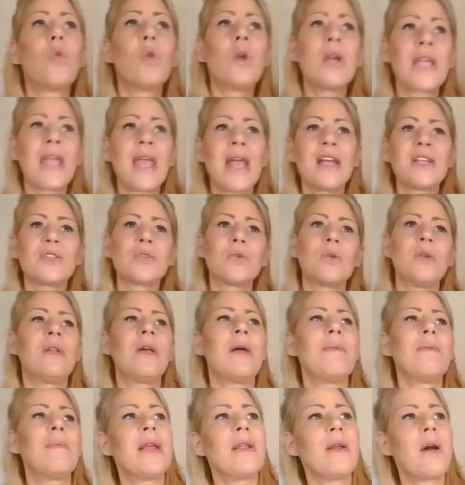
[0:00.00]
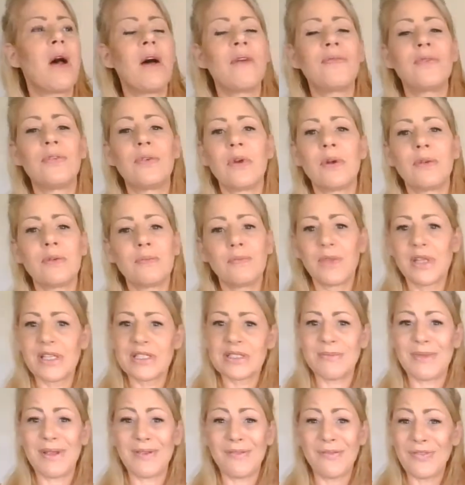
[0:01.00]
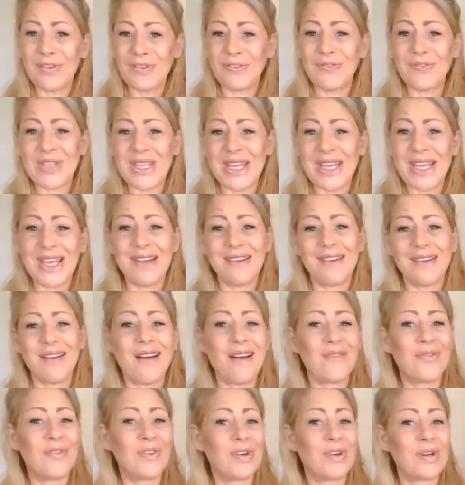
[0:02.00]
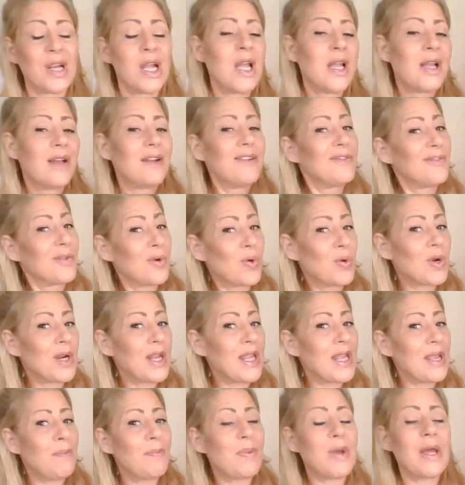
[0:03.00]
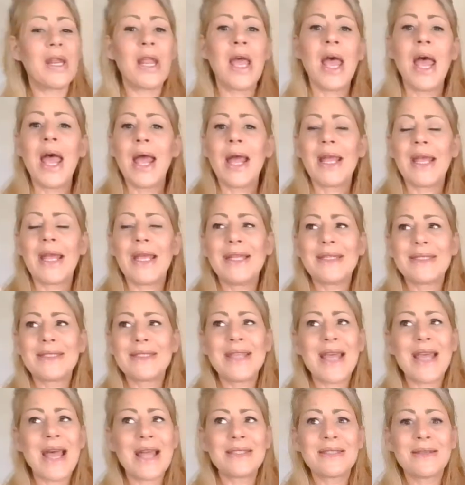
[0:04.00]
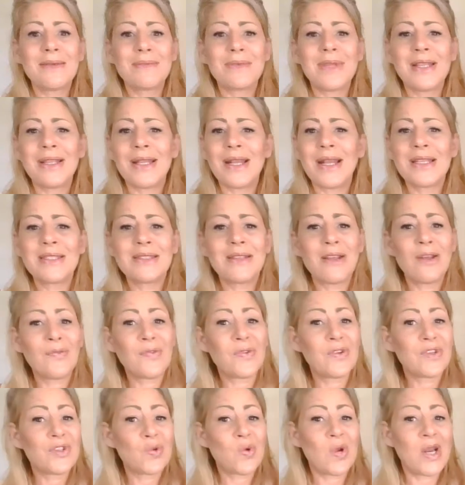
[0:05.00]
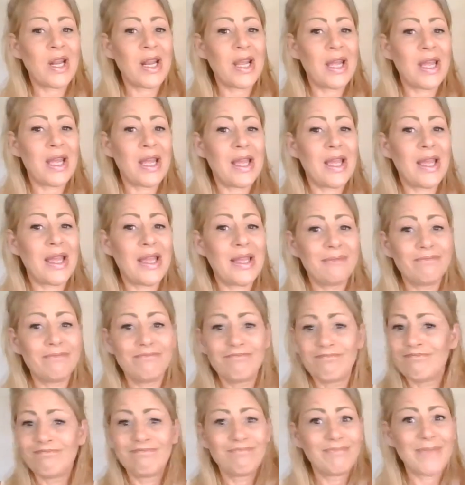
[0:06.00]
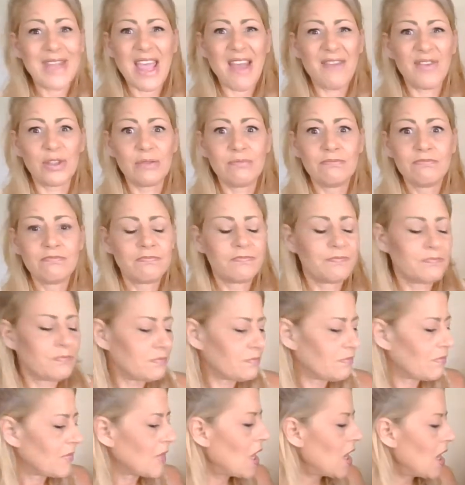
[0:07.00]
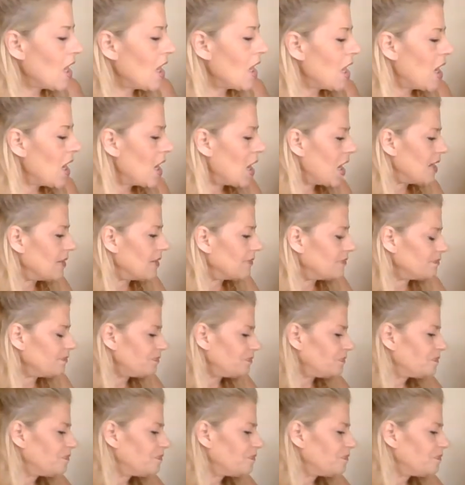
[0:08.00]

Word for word: more casual, I might offer or list them at 50 and offer 40, but it's not something that I sell for 29 ever. All right.